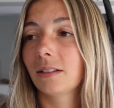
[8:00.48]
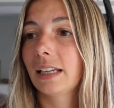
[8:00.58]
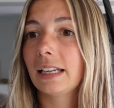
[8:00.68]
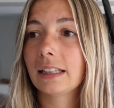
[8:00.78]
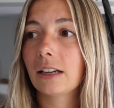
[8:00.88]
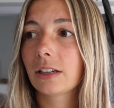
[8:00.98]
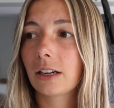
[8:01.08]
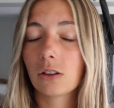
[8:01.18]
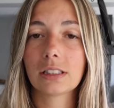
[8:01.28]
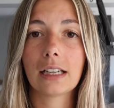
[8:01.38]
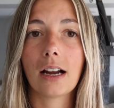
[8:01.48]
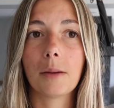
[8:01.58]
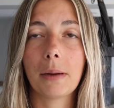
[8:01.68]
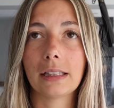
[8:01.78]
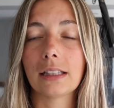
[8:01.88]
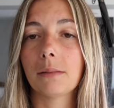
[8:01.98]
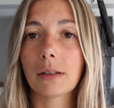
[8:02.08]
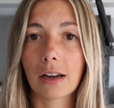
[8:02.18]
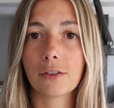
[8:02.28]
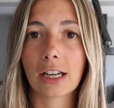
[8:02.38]
Get in there, get all set up, and then the
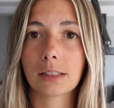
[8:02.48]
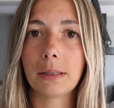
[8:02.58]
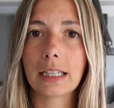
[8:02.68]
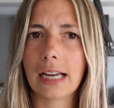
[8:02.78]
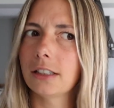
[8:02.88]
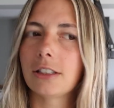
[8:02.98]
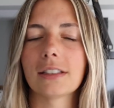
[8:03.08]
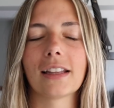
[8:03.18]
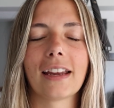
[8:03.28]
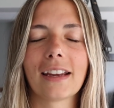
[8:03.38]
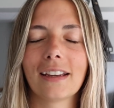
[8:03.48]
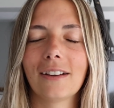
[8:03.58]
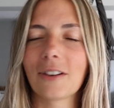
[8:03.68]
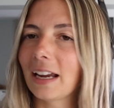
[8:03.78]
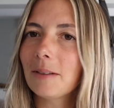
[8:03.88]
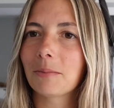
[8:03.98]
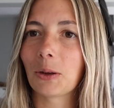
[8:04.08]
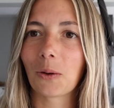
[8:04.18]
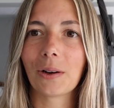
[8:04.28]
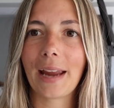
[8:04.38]
midwife checks me again and she's like, okay,
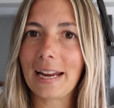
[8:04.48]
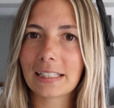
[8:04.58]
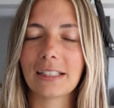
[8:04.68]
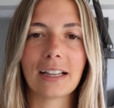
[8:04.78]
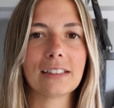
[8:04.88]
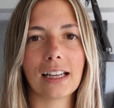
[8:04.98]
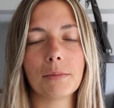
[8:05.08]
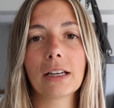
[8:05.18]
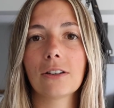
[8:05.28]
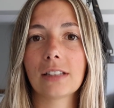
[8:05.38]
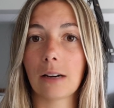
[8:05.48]
you're 8 to 9 centimeters.